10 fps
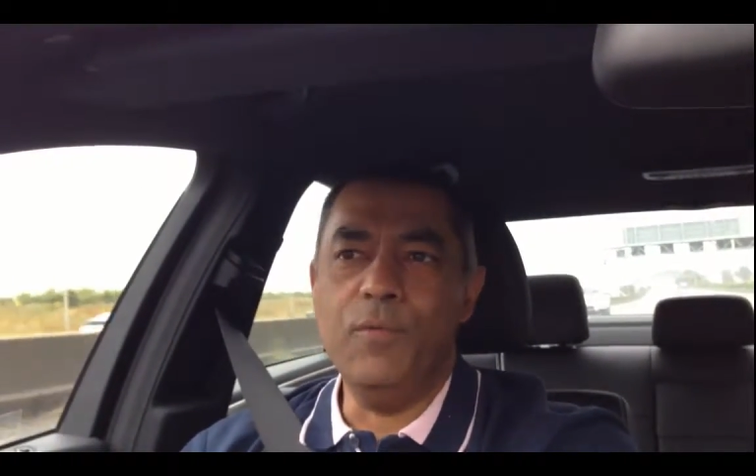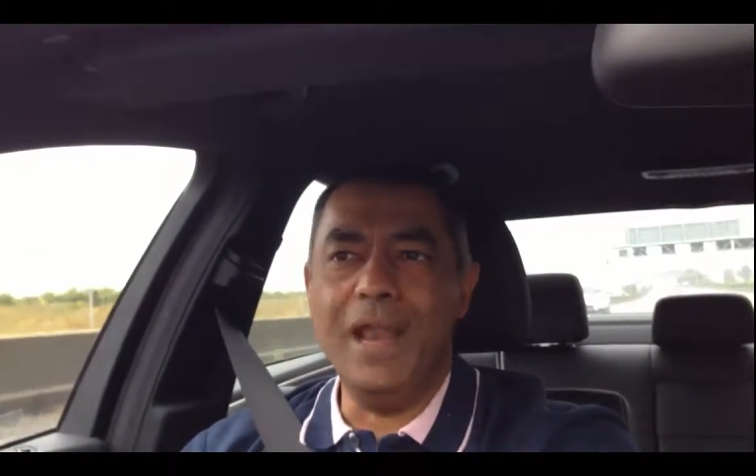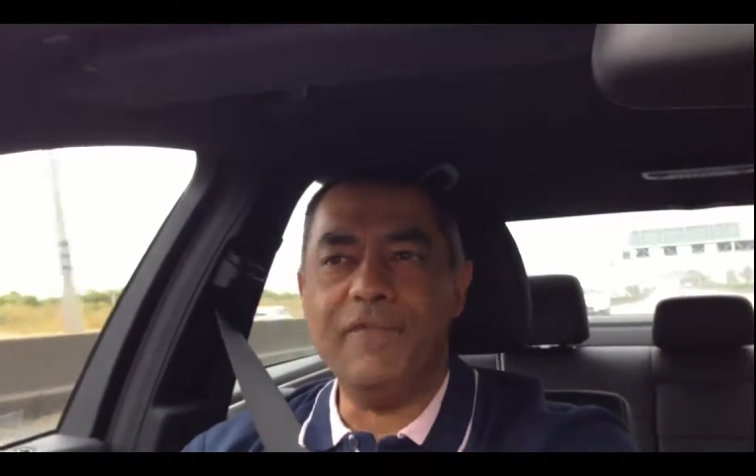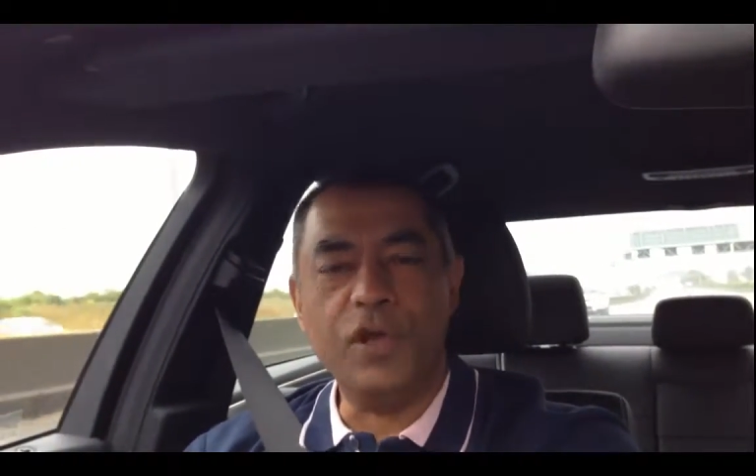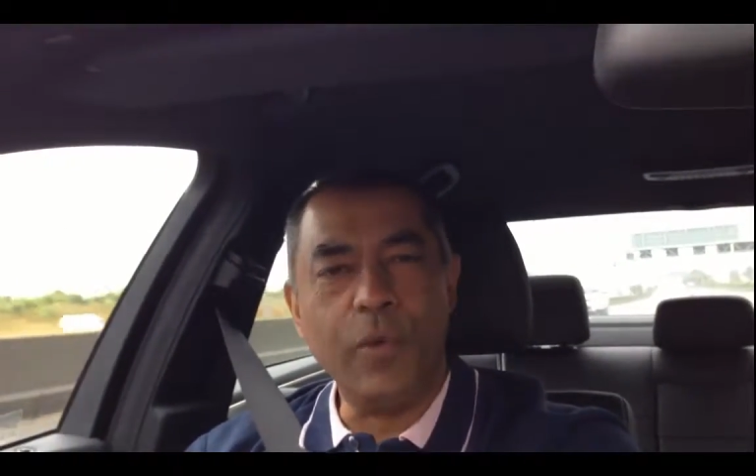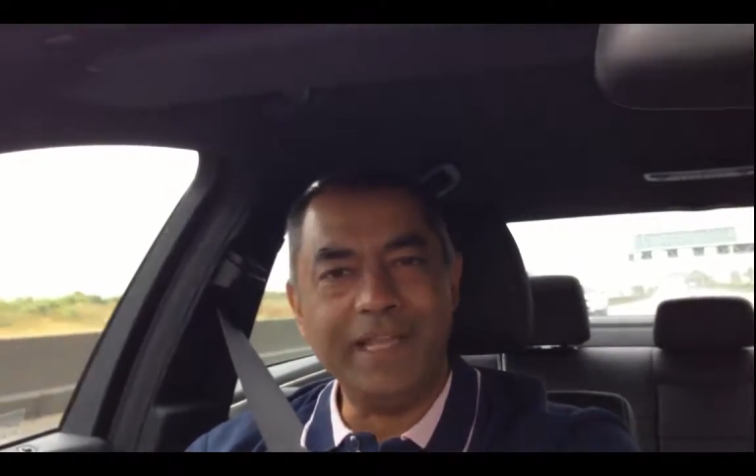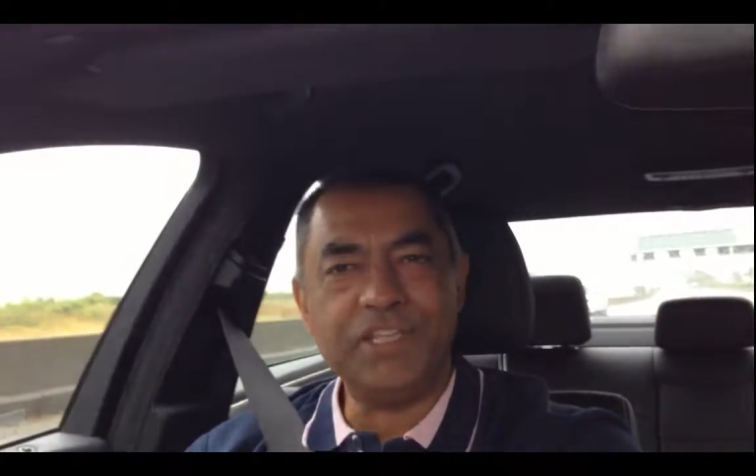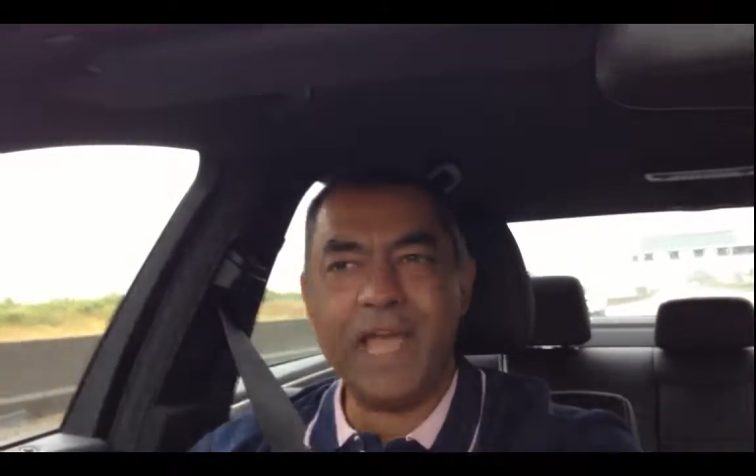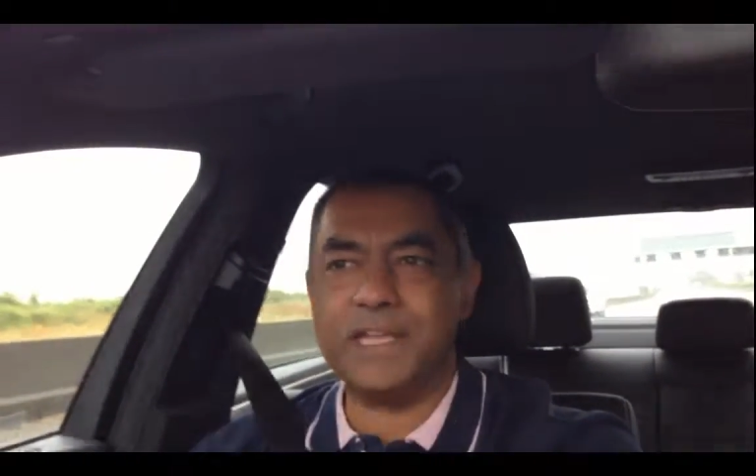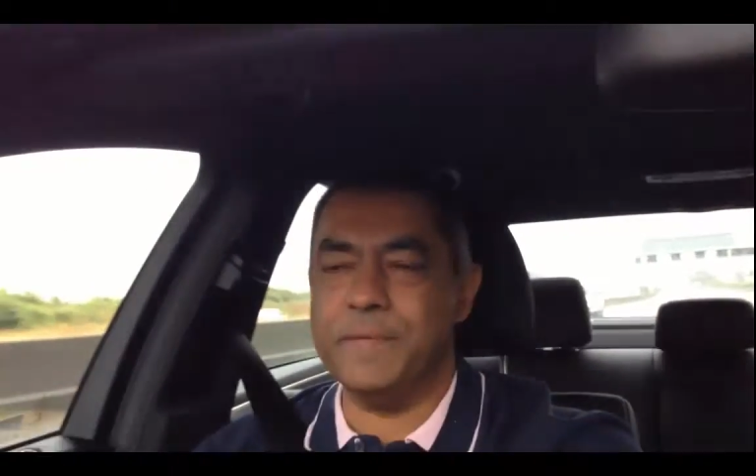We'll have a
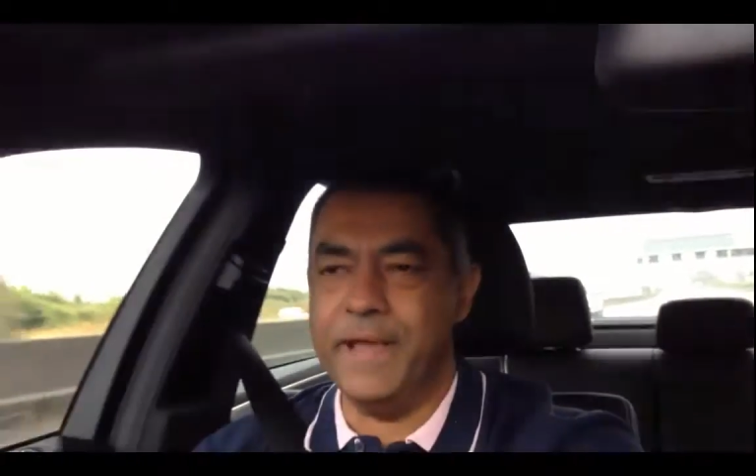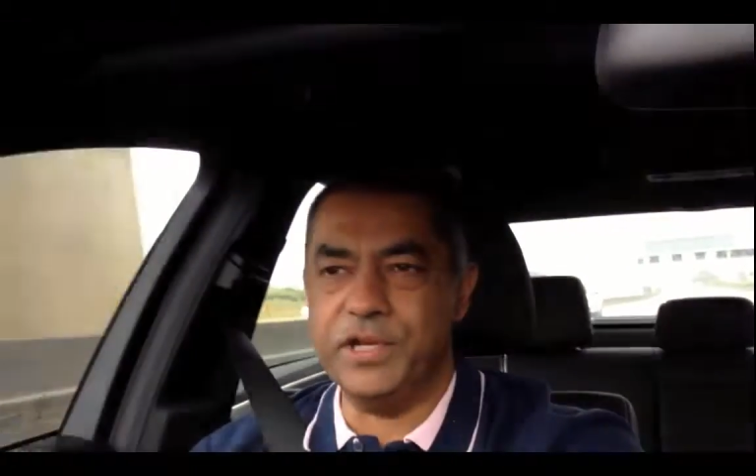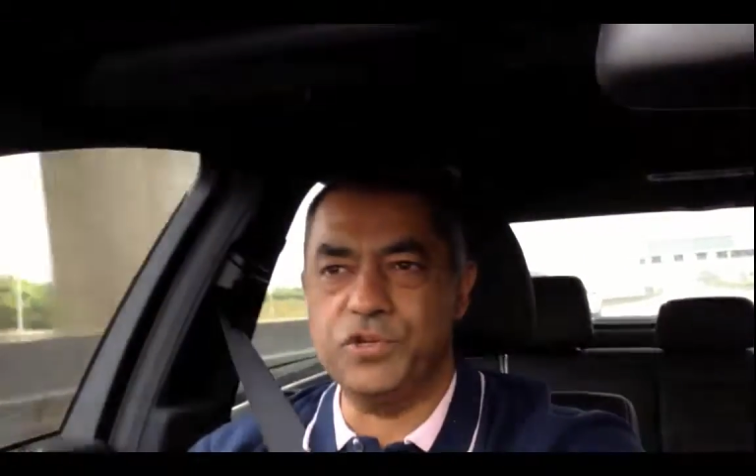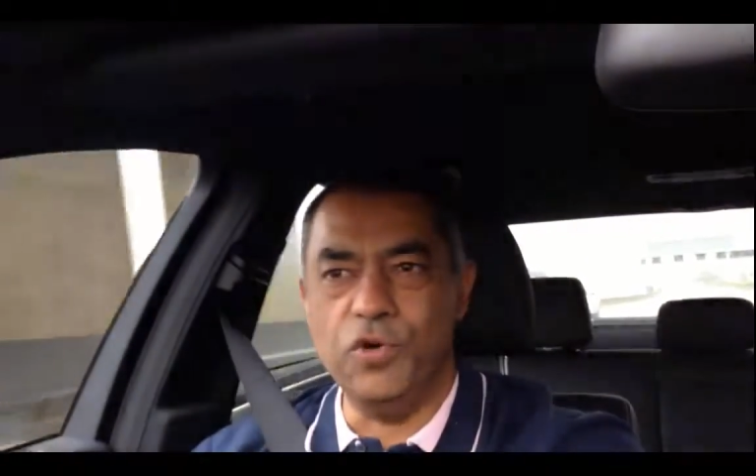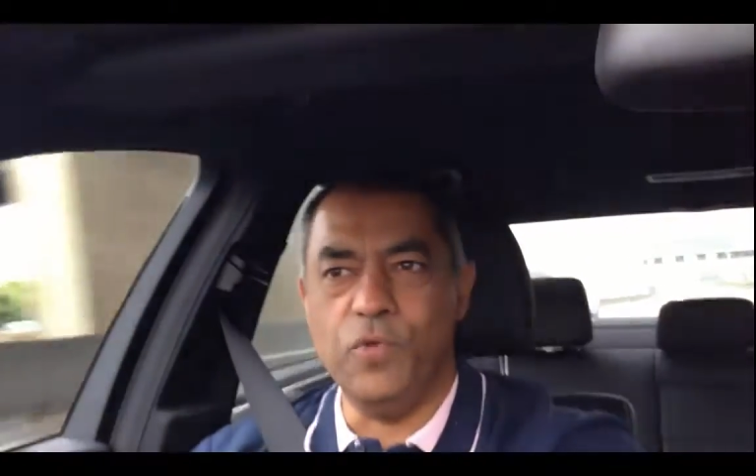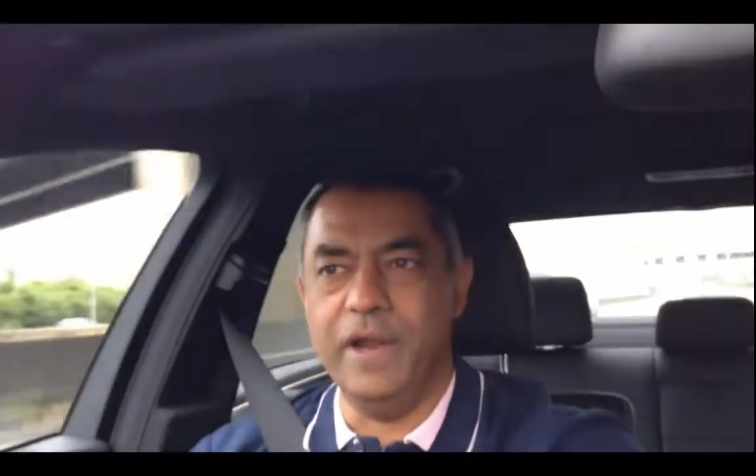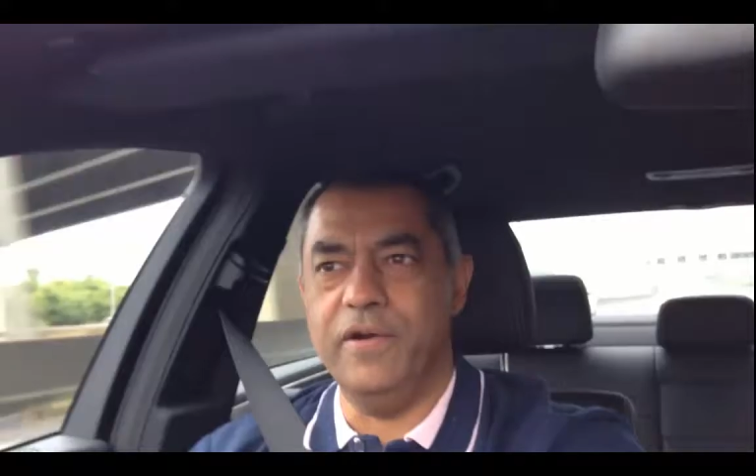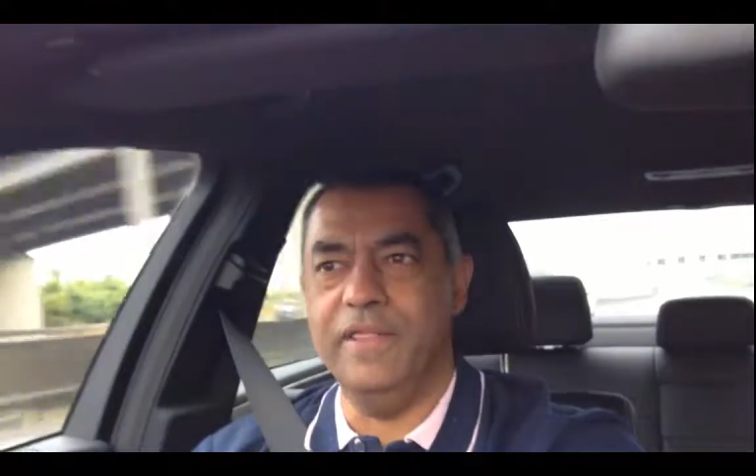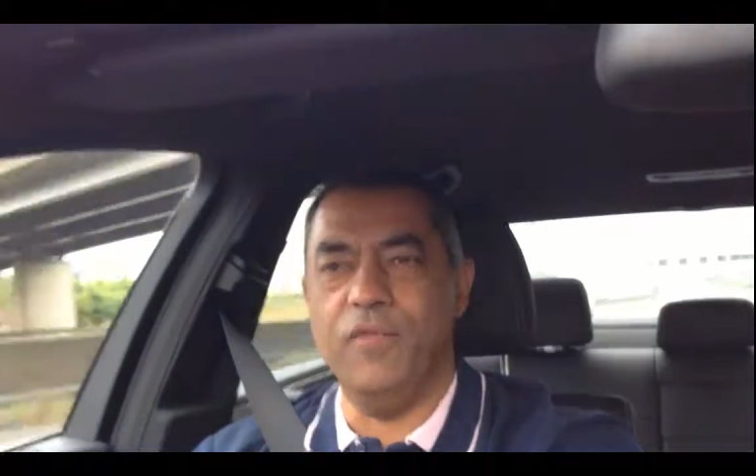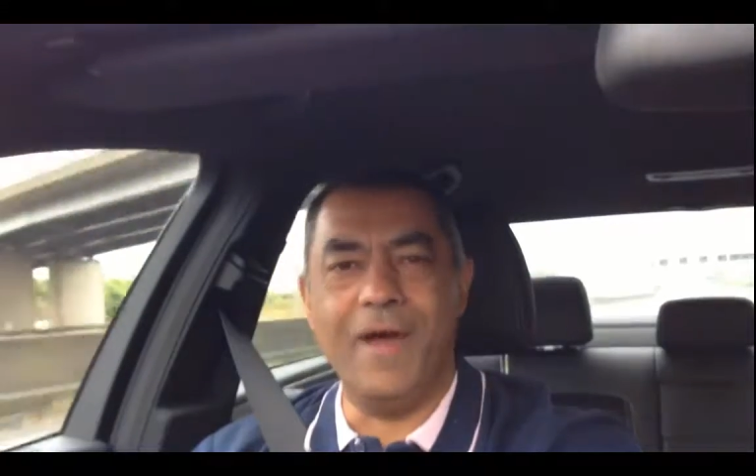quick chat to make sure
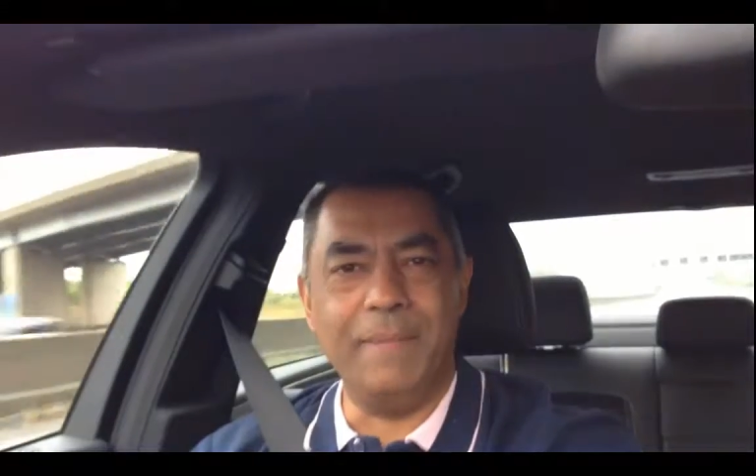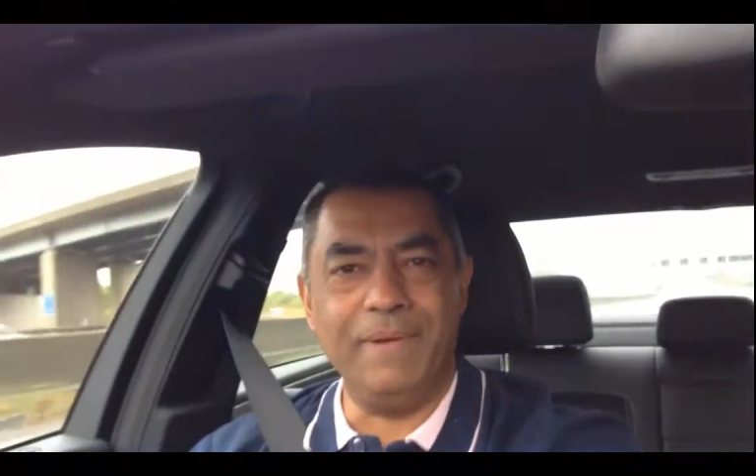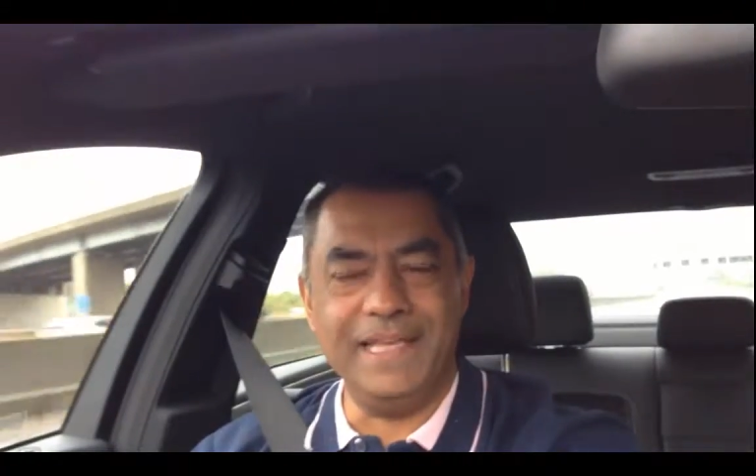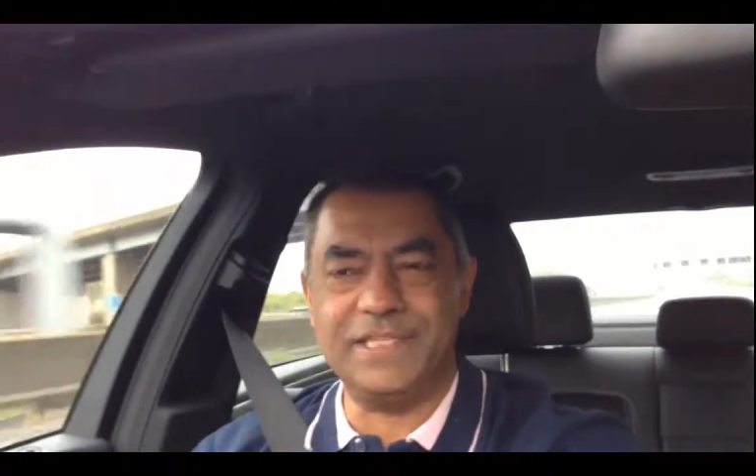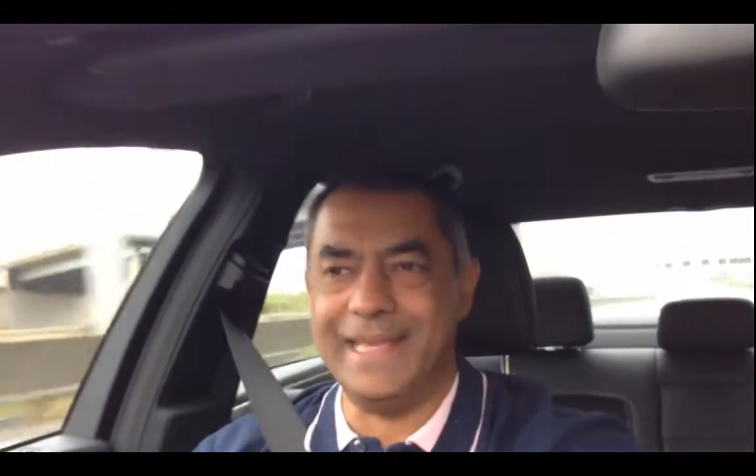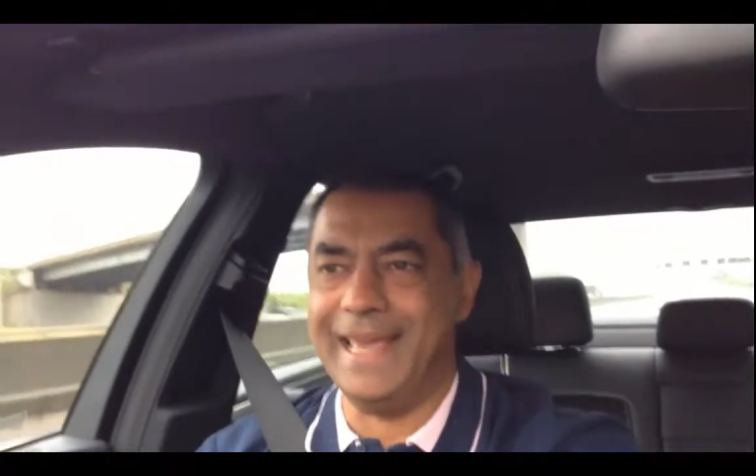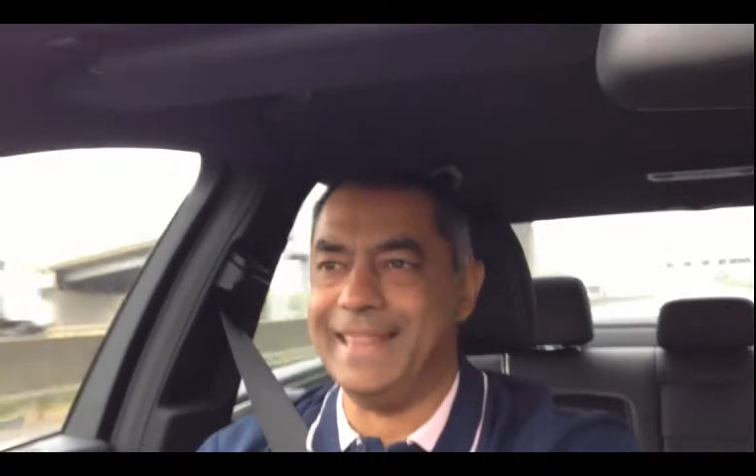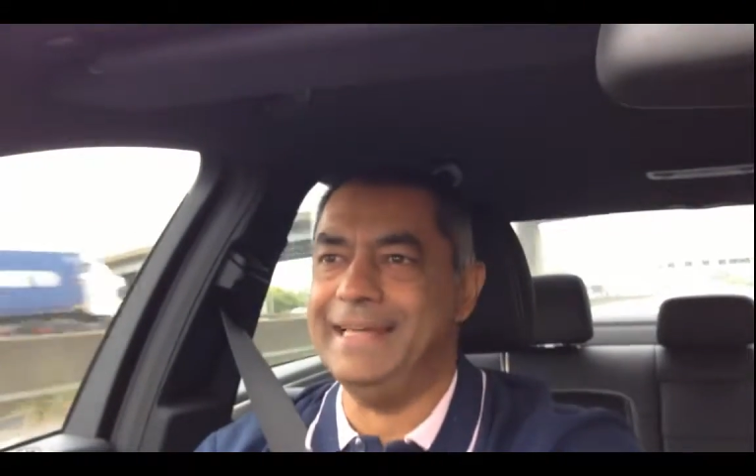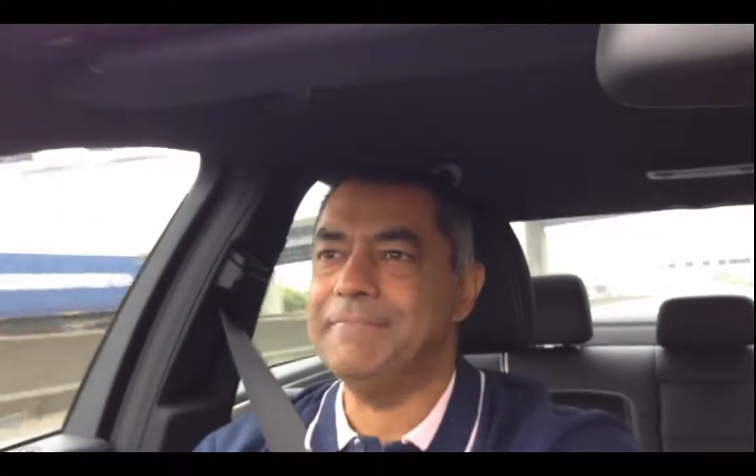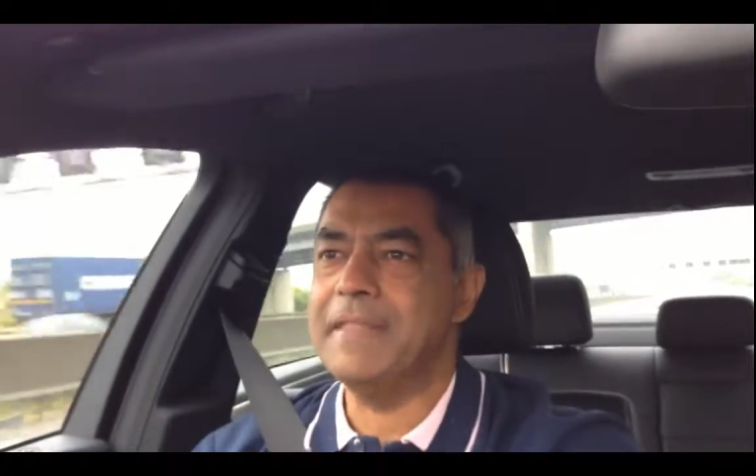we're in the right place
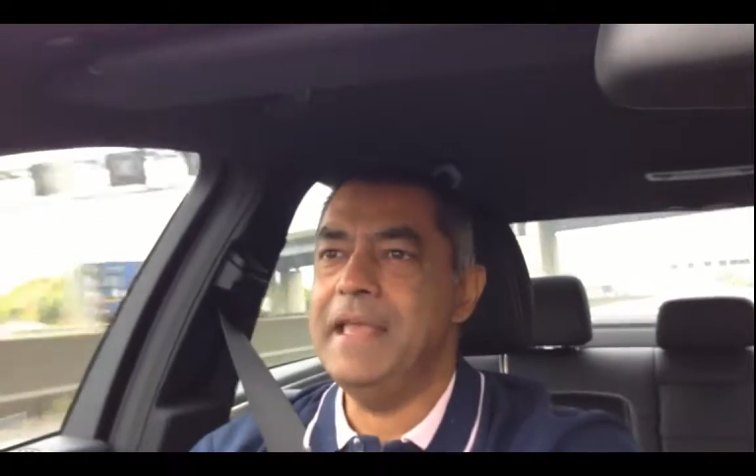together,